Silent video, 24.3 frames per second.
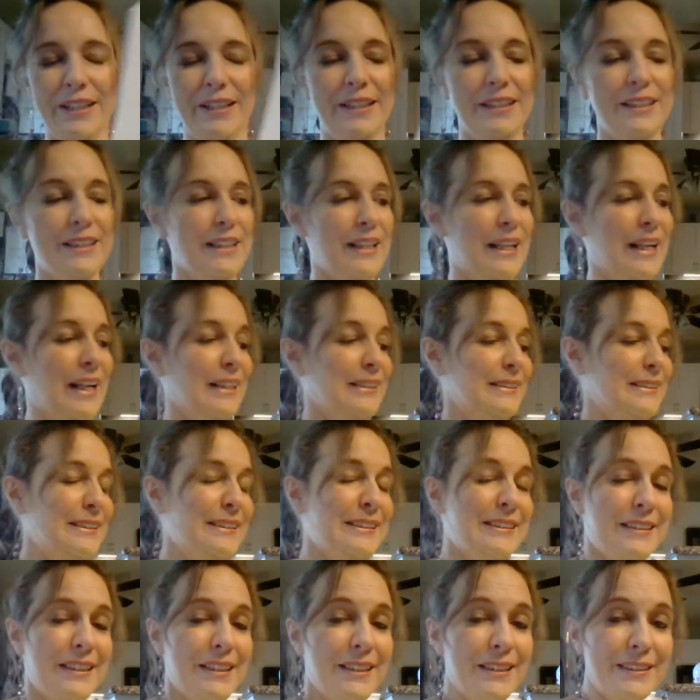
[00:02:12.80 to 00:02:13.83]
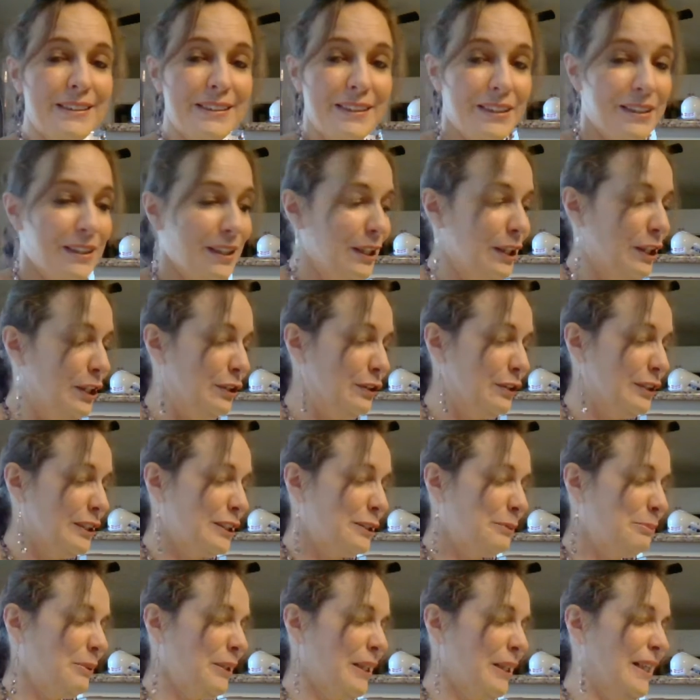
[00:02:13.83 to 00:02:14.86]
It has a 6 in the
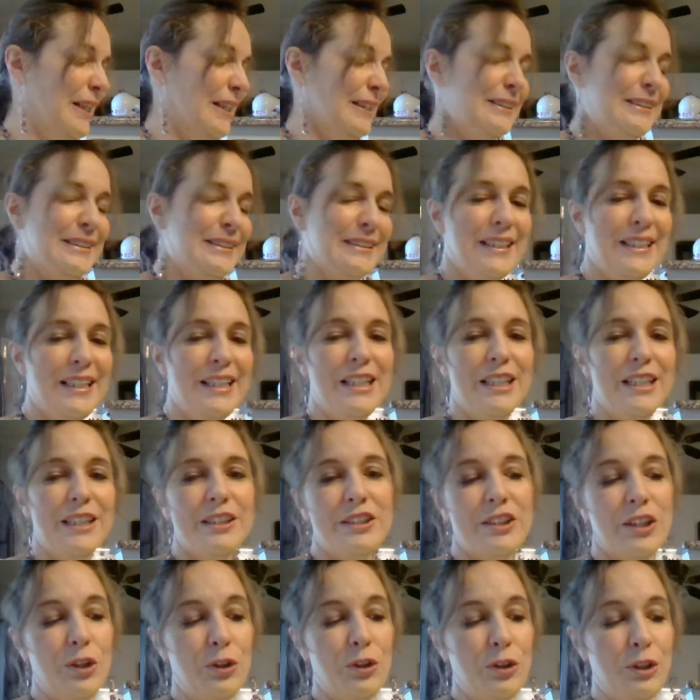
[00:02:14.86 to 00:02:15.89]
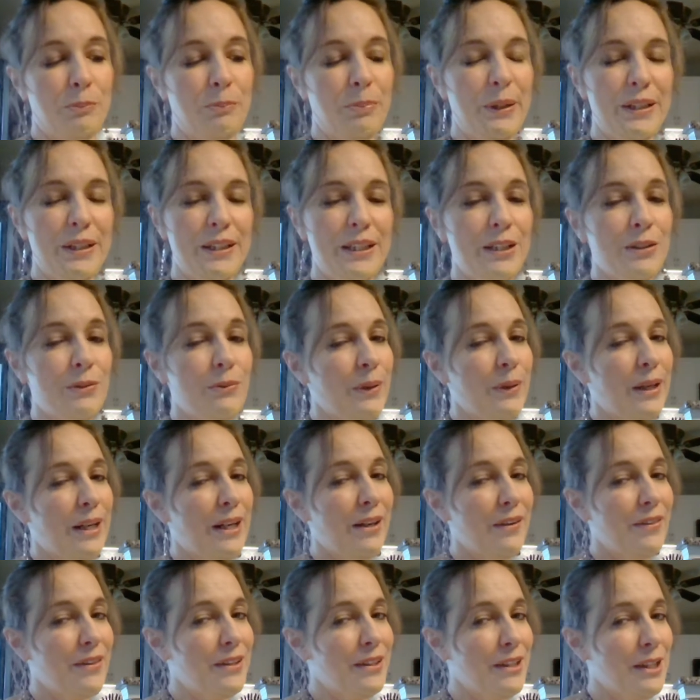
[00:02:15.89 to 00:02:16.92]
hundreds place. So depending
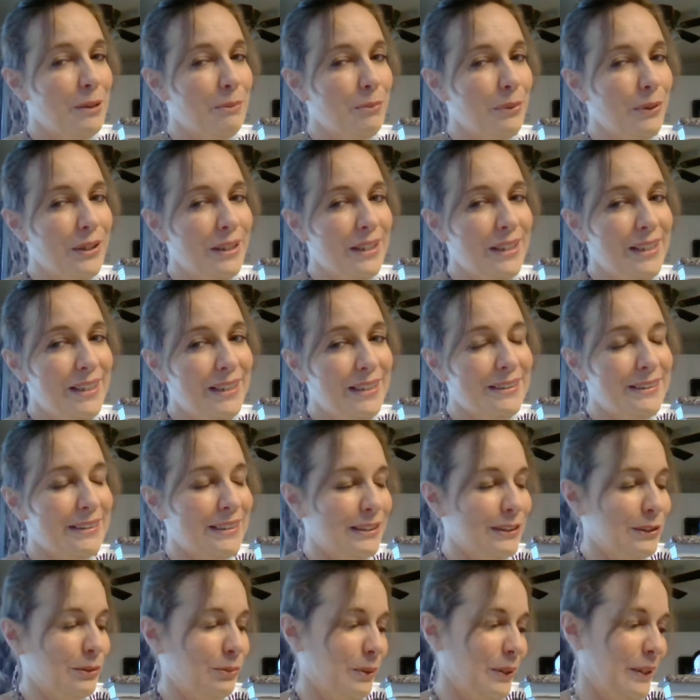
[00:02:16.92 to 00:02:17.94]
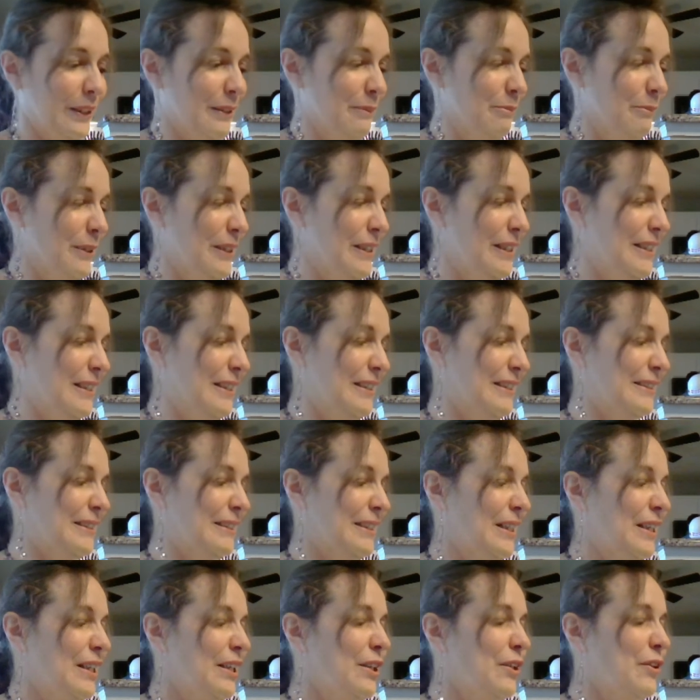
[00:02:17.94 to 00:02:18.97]
where the number is what it means.
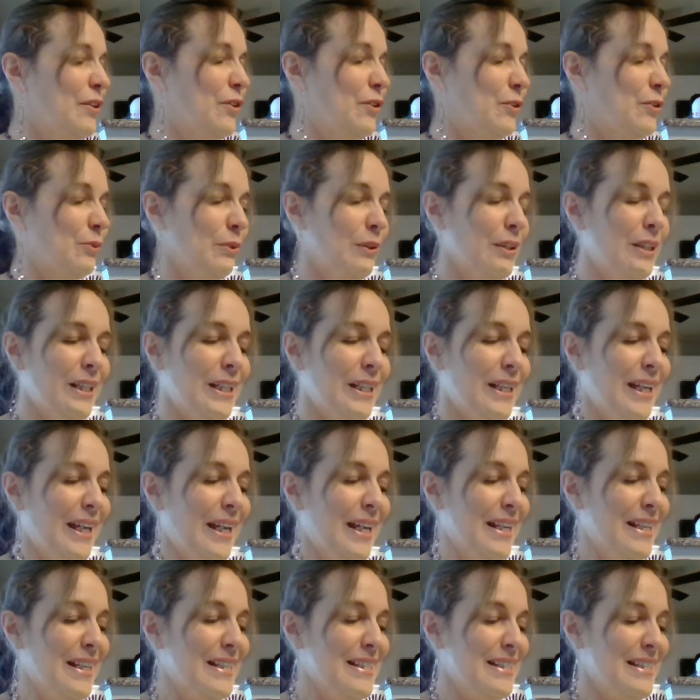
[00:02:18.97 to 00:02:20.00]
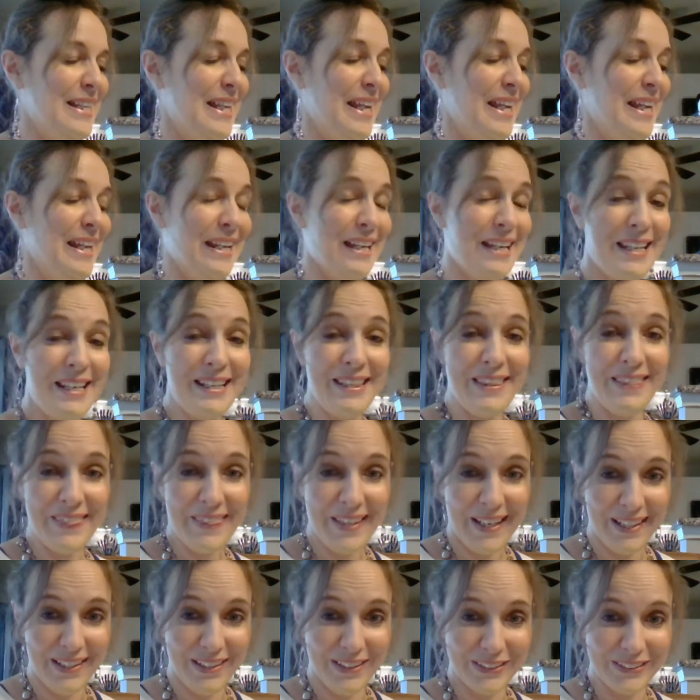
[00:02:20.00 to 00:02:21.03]
3
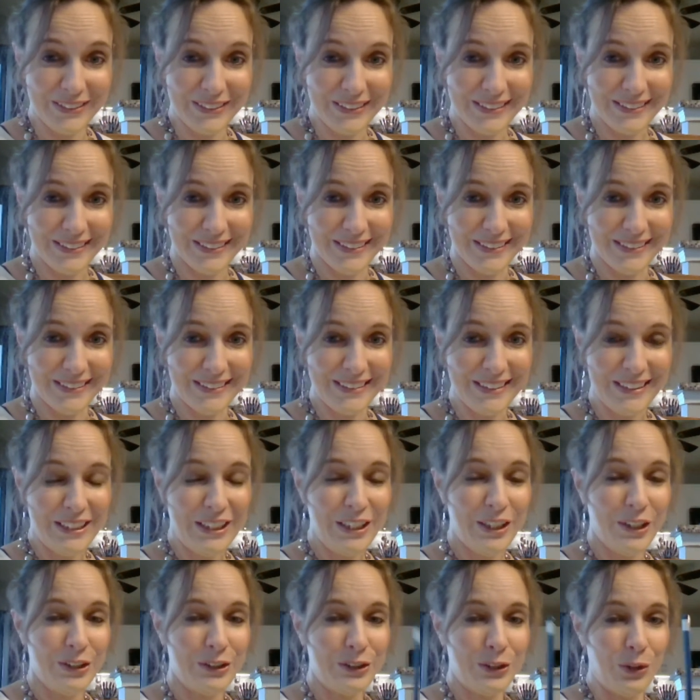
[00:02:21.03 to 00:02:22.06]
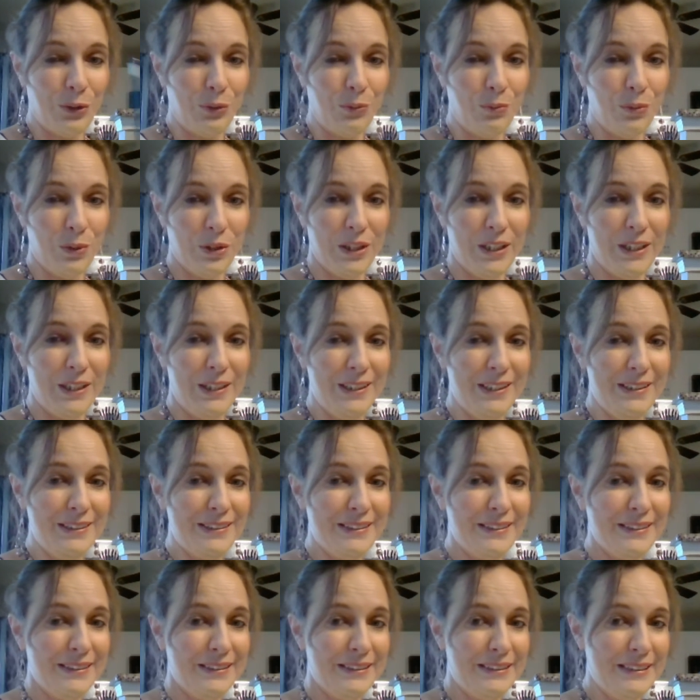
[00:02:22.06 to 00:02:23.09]
10,000s. So ones,
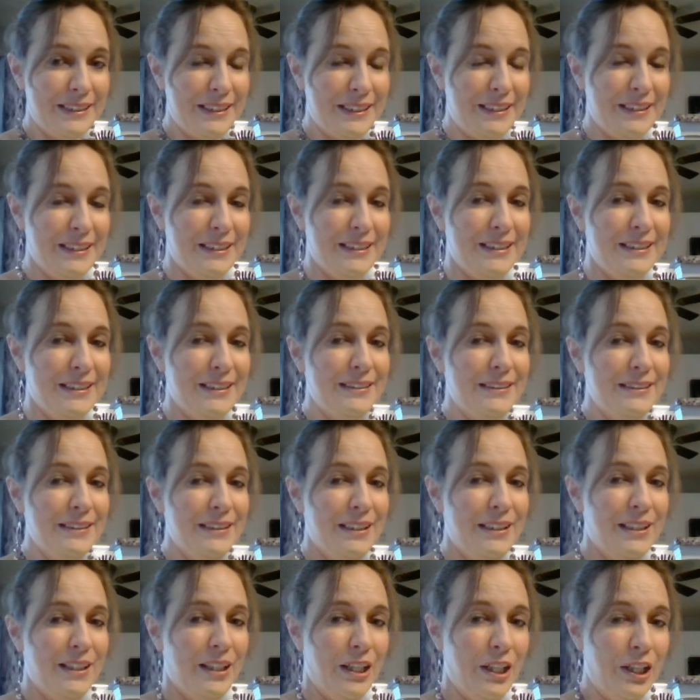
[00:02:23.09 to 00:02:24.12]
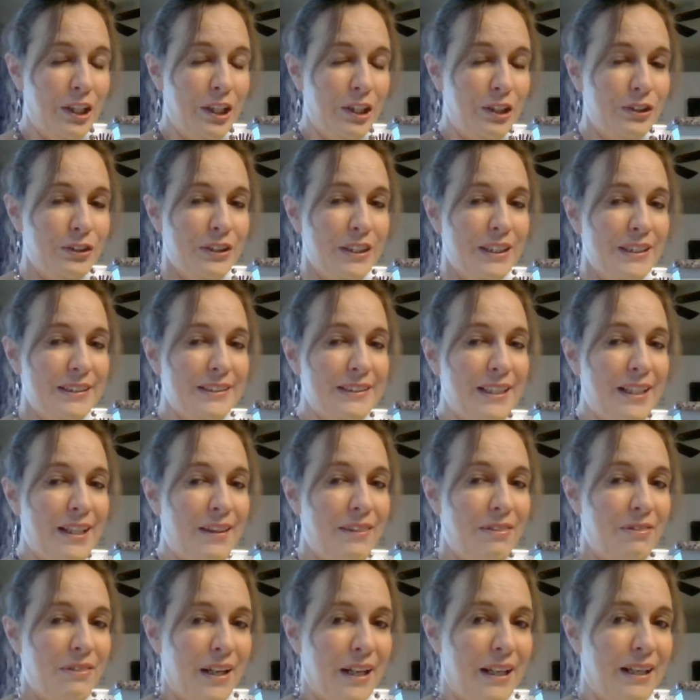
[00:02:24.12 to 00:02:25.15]
tens, hundreds,
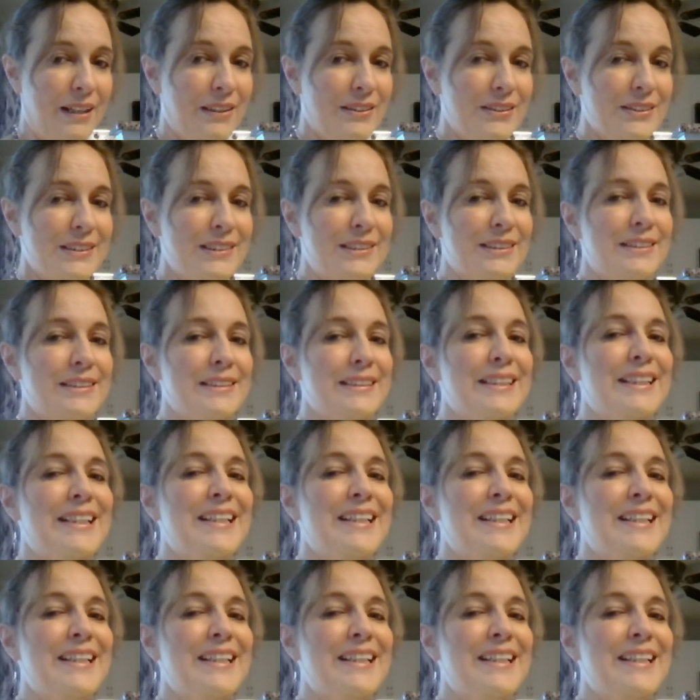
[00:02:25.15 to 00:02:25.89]
thousands,